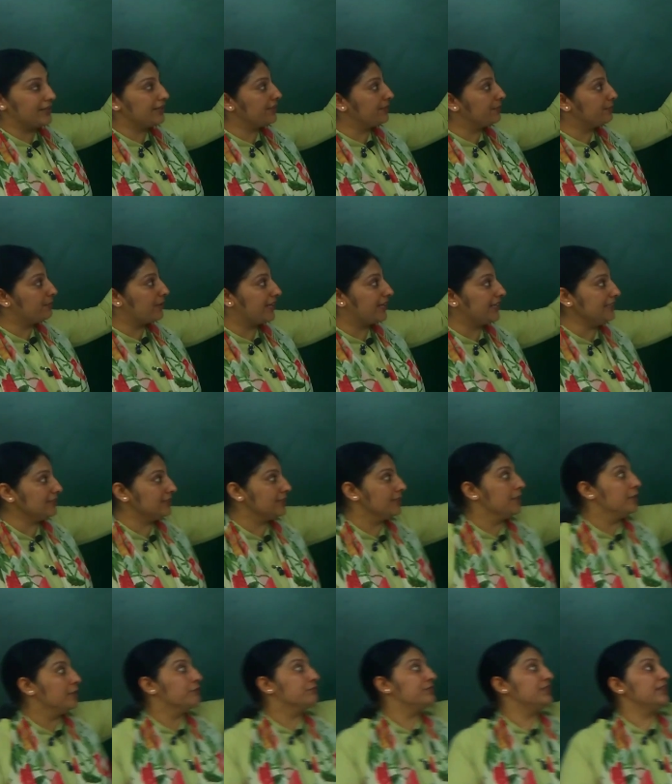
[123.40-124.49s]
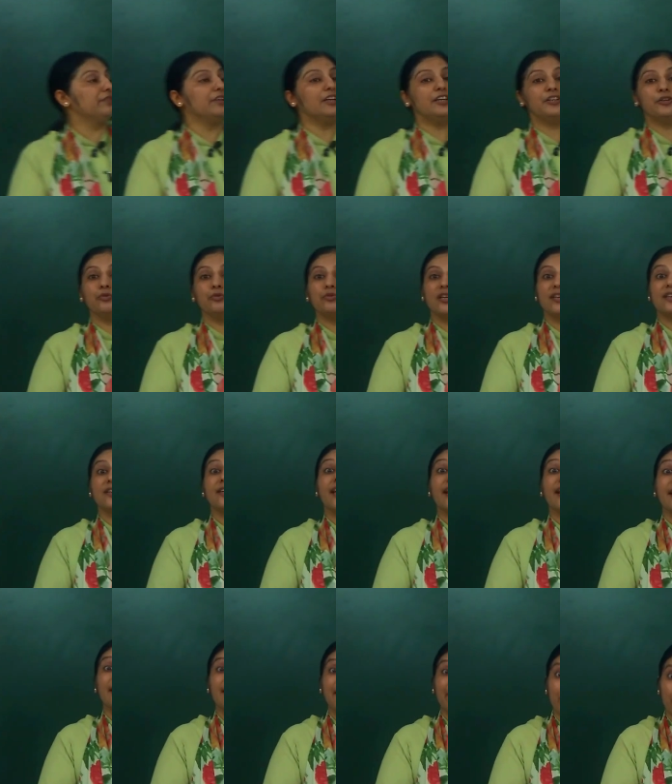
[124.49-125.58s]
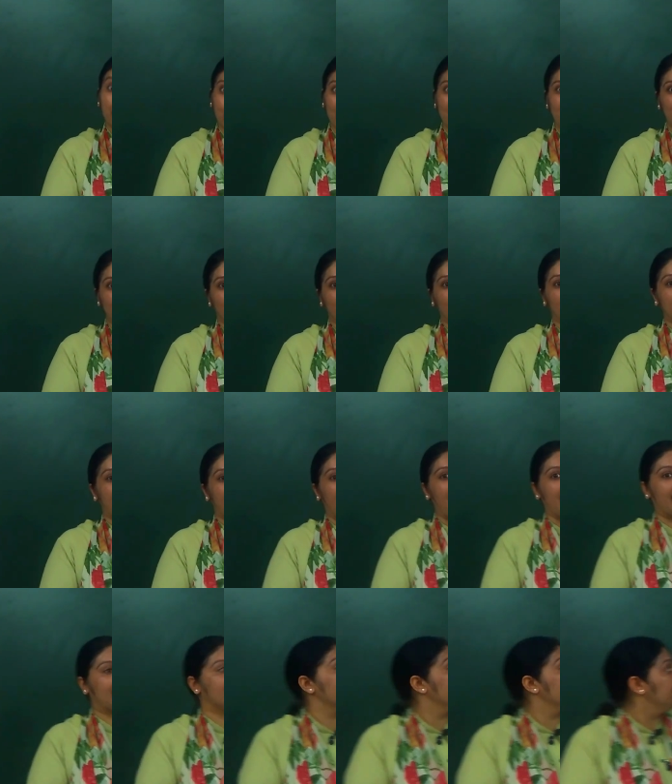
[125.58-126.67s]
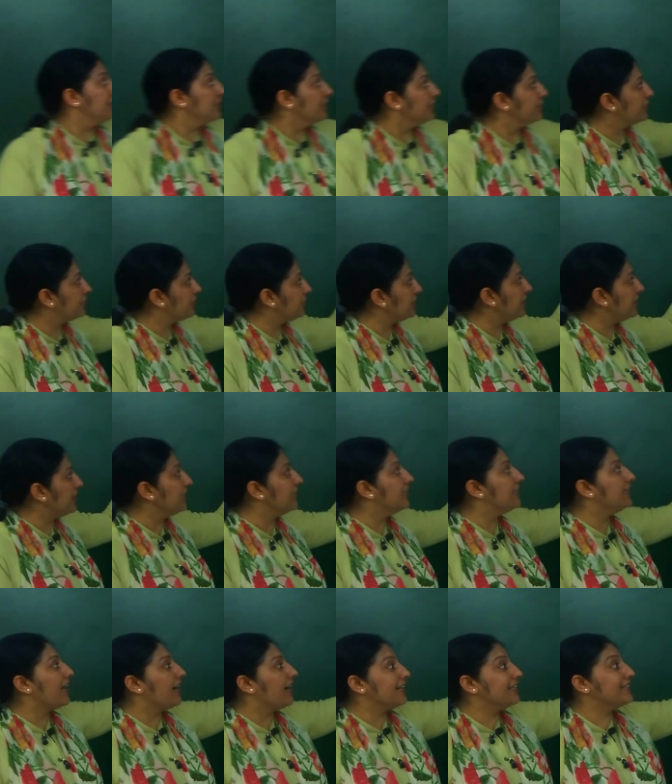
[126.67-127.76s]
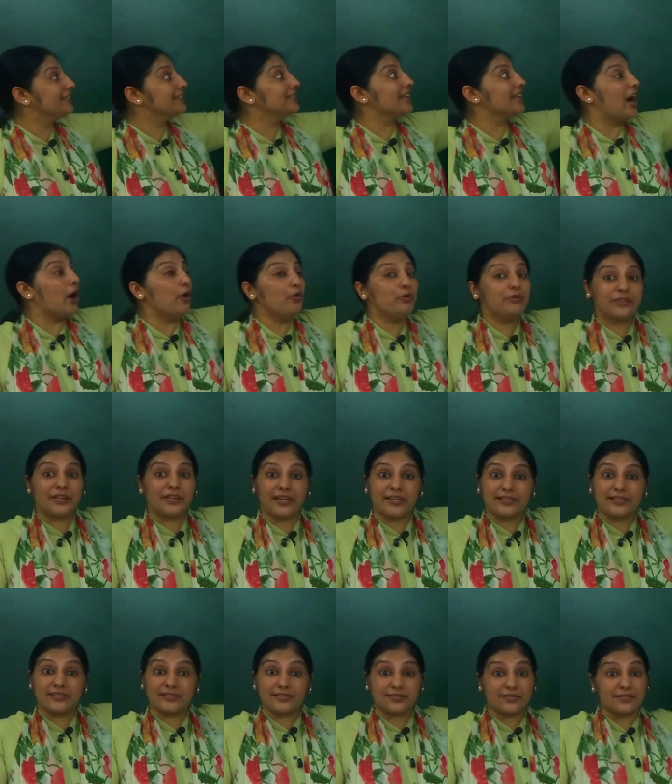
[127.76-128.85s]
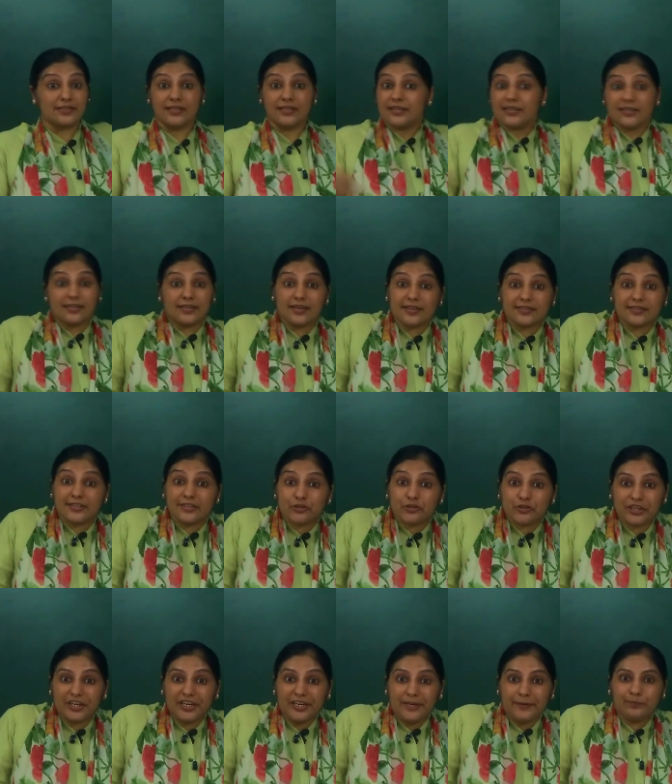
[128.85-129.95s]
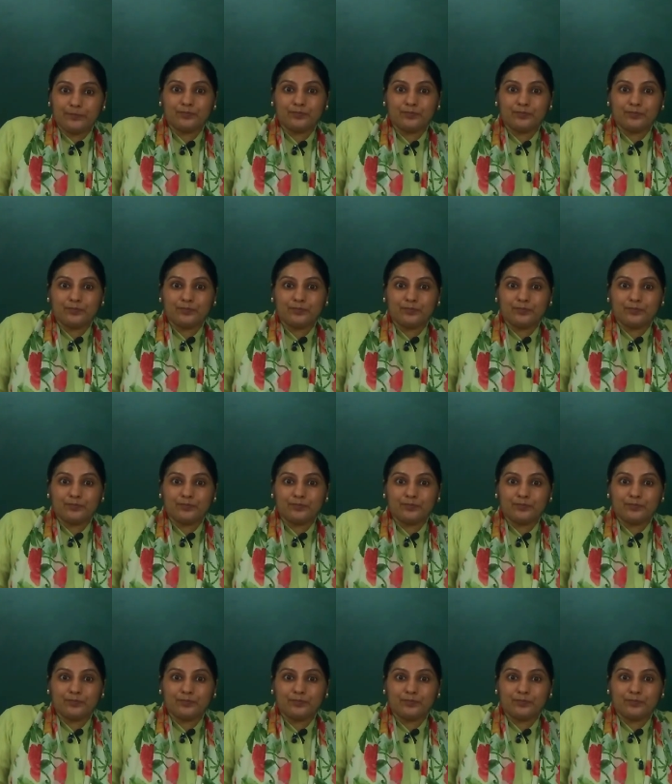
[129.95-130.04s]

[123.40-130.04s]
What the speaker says: in place, we will use a negative question tag. She likes outings, doesn't she?